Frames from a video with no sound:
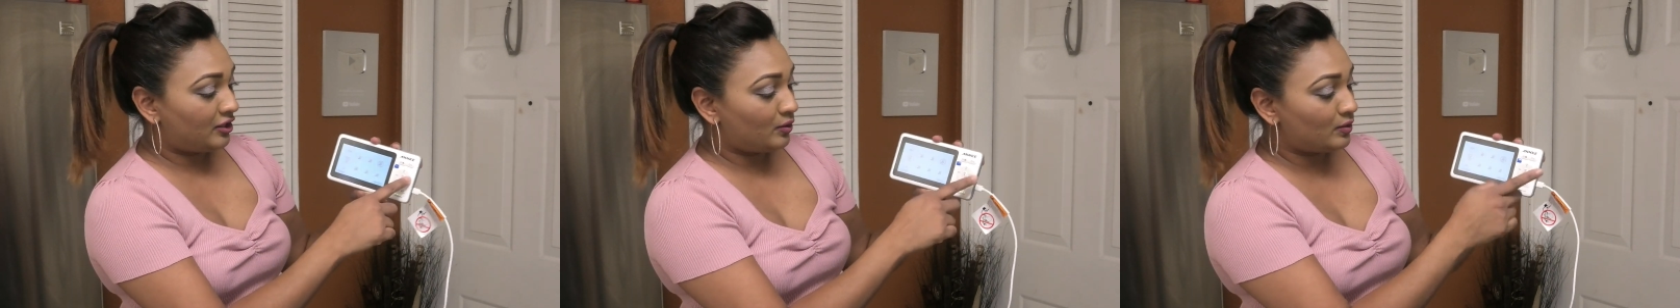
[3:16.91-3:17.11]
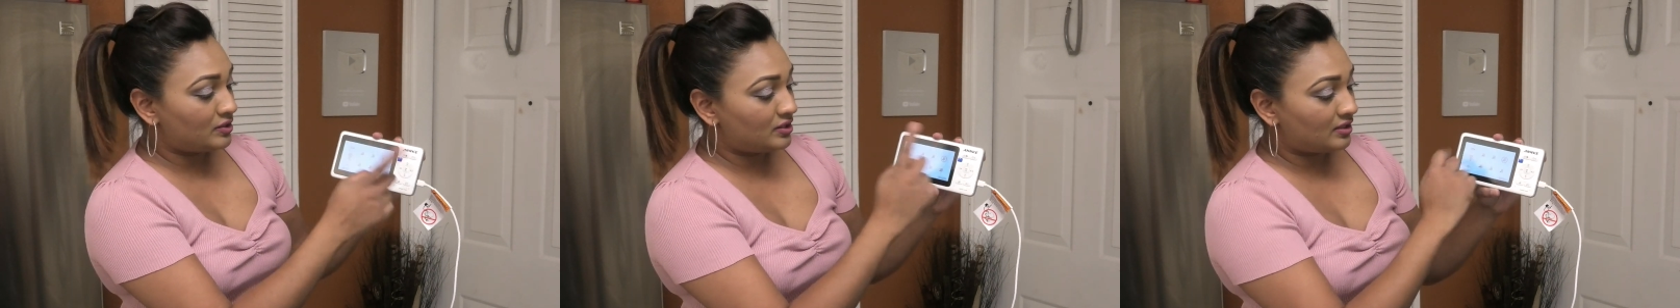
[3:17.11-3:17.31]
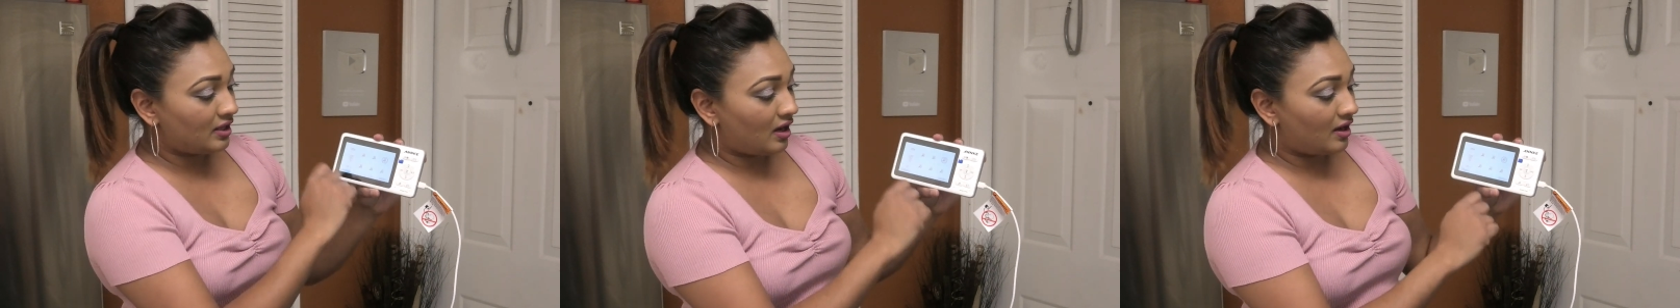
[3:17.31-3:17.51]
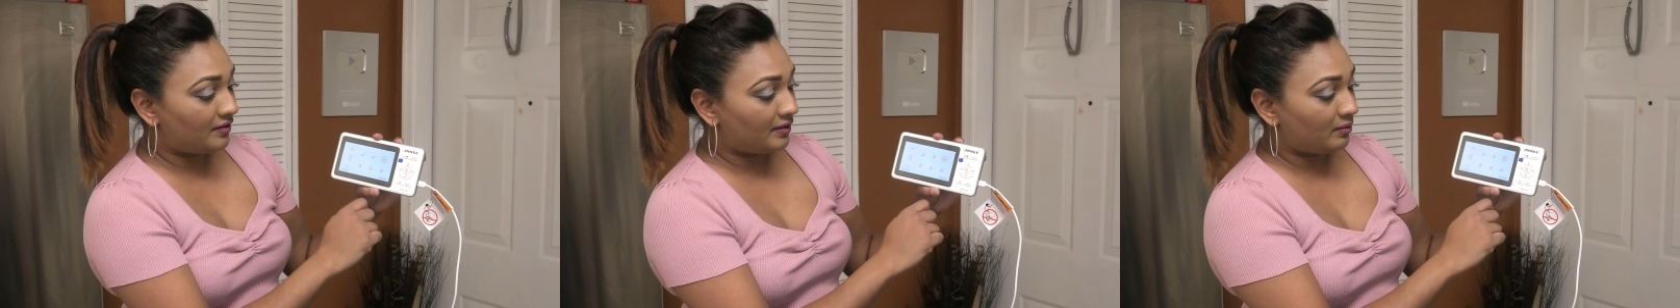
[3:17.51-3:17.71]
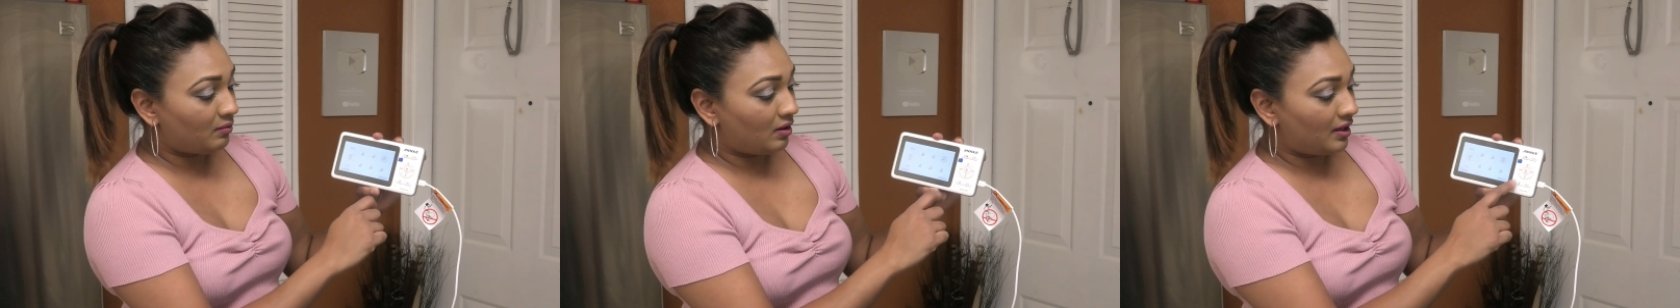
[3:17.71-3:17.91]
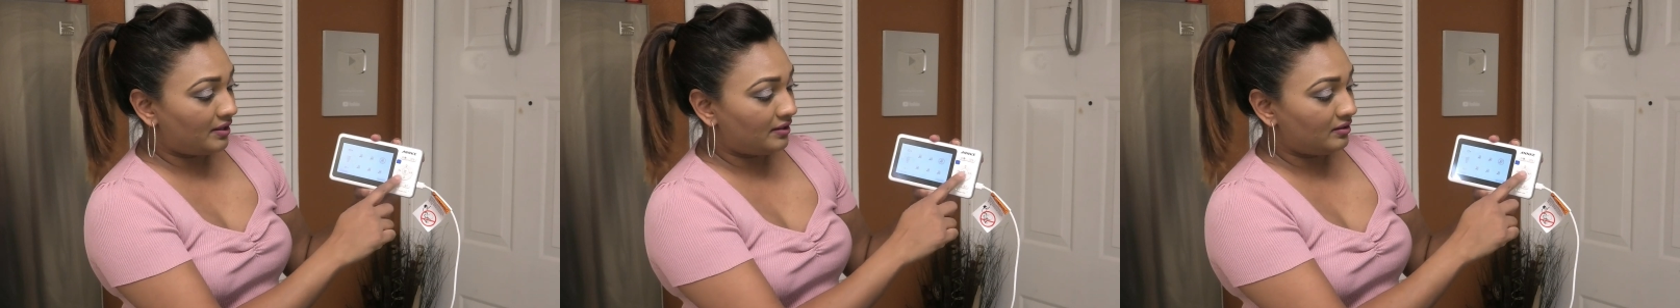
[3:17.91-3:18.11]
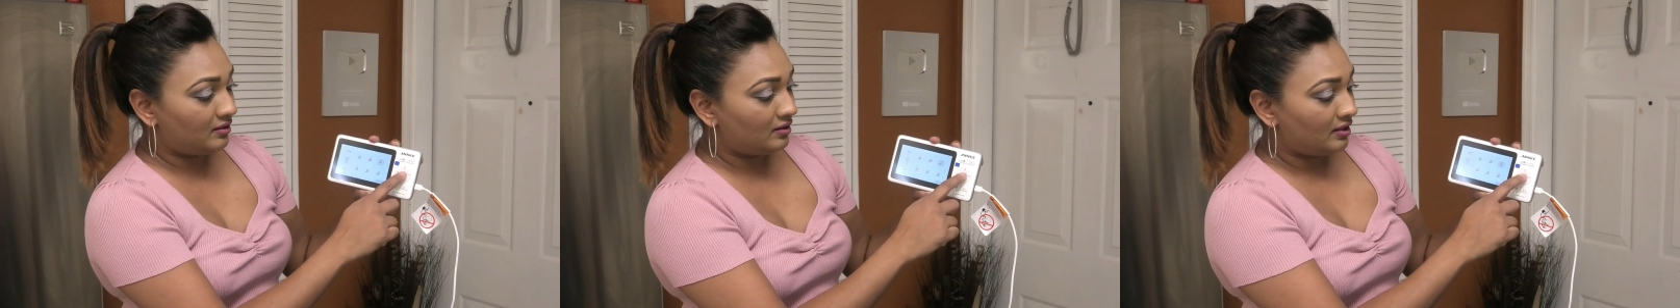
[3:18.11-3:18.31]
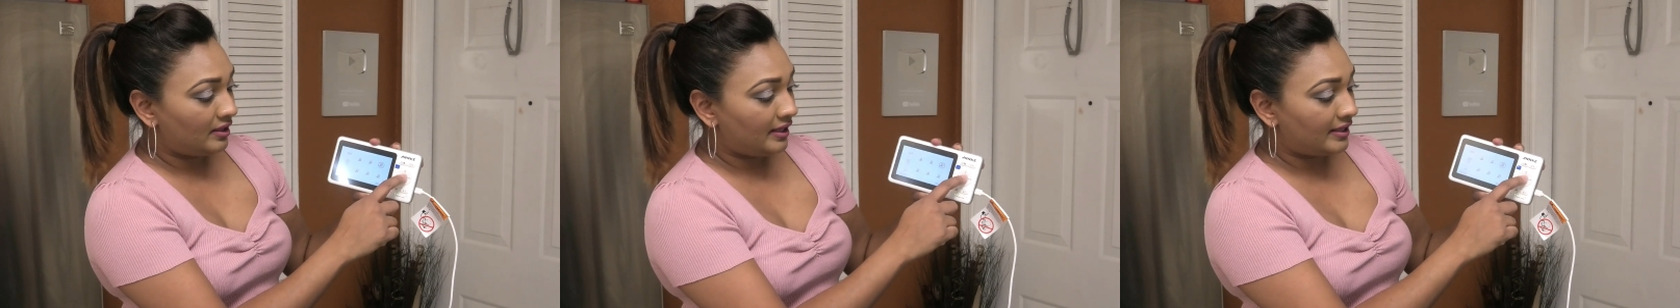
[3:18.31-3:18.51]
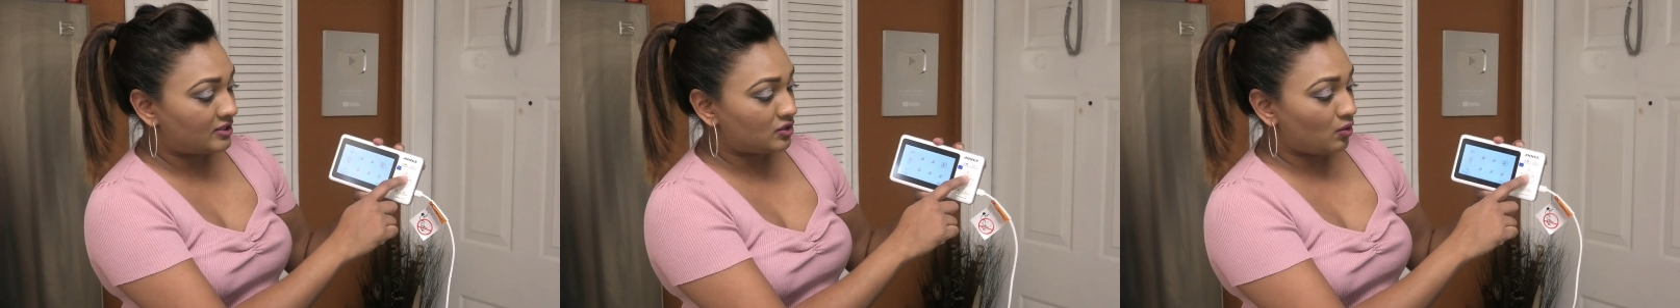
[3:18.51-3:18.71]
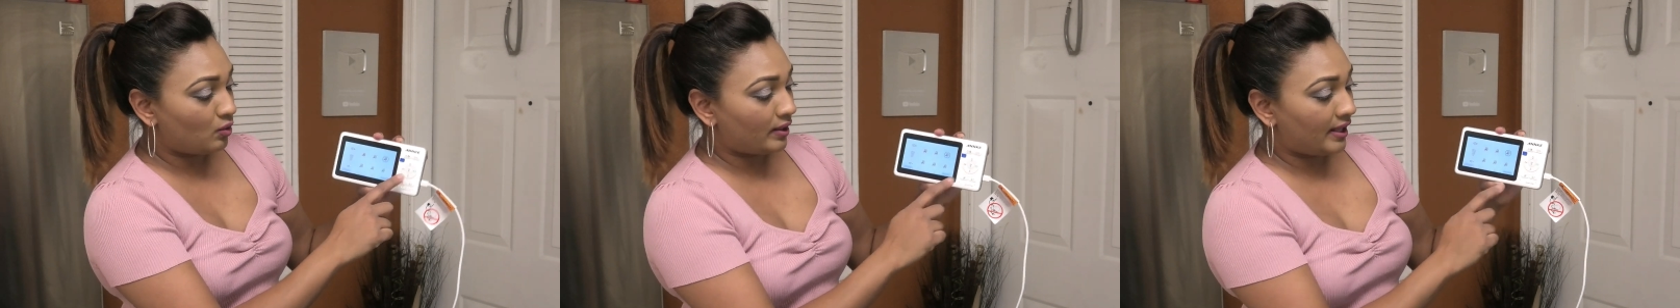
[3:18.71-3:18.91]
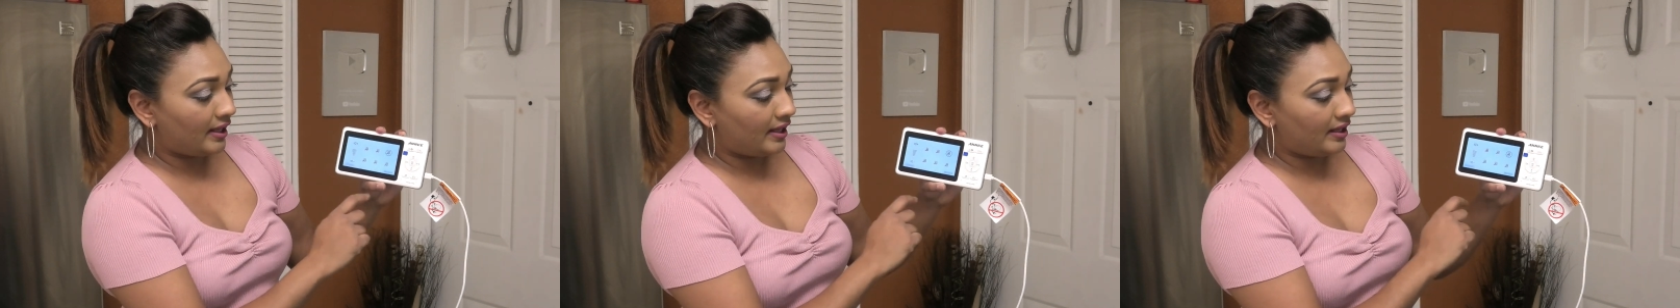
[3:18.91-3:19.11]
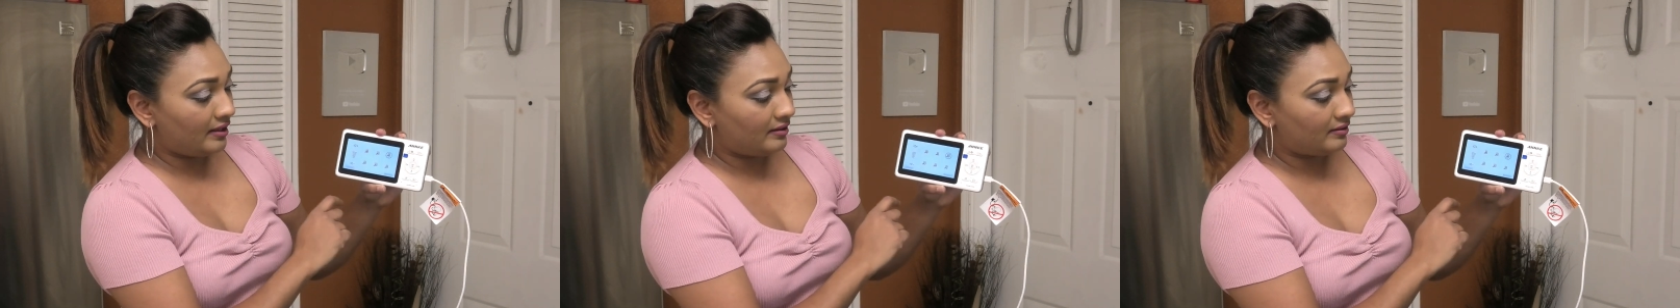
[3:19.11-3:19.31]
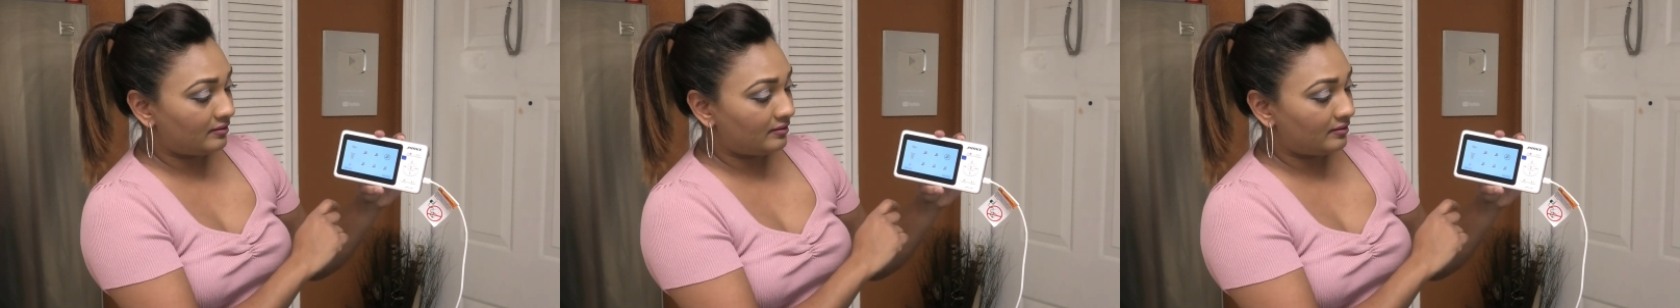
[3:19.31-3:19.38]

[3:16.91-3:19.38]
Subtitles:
go to the other one, hit OK.